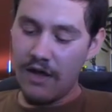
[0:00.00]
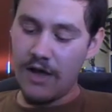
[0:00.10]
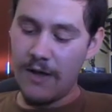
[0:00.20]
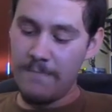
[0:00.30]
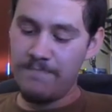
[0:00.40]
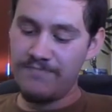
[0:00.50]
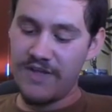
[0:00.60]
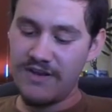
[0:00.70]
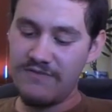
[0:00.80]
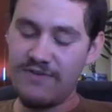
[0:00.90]

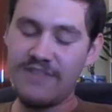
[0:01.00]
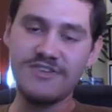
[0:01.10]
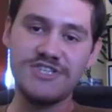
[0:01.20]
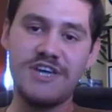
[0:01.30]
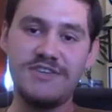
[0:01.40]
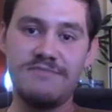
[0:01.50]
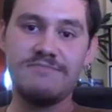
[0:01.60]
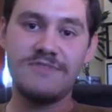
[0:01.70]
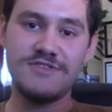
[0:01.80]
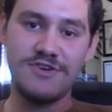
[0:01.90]
Then Fluttershy
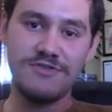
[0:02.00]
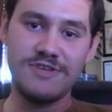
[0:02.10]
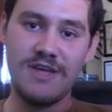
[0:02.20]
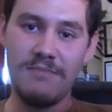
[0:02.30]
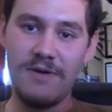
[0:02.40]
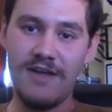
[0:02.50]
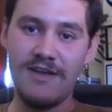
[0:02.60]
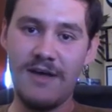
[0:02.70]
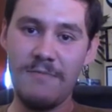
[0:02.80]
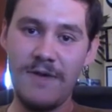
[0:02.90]
shows up,
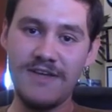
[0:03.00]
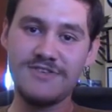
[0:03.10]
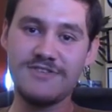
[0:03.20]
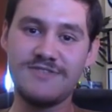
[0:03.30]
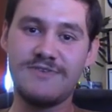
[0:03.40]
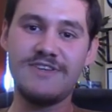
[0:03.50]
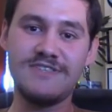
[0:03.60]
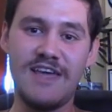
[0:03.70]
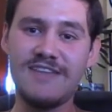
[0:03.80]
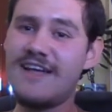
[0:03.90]
and my Scottish friend
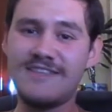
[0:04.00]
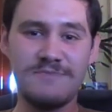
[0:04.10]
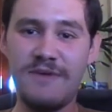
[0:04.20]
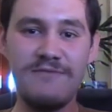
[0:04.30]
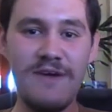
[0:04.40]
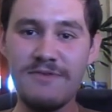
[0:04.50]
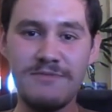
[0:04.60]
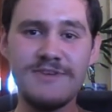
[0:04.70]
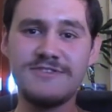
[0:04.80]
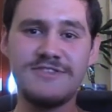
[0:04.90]
is like, that's my
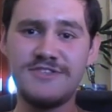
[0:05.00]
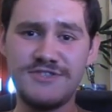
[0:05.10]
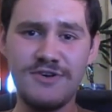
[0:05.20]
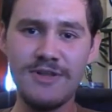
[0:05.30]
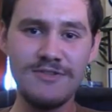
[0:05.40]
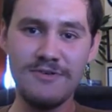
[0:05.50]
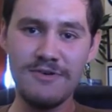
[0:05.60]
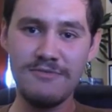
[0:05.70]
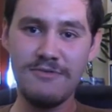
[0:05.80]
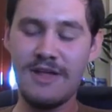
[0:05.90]
favorite because she's so
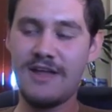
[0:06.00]
adorable.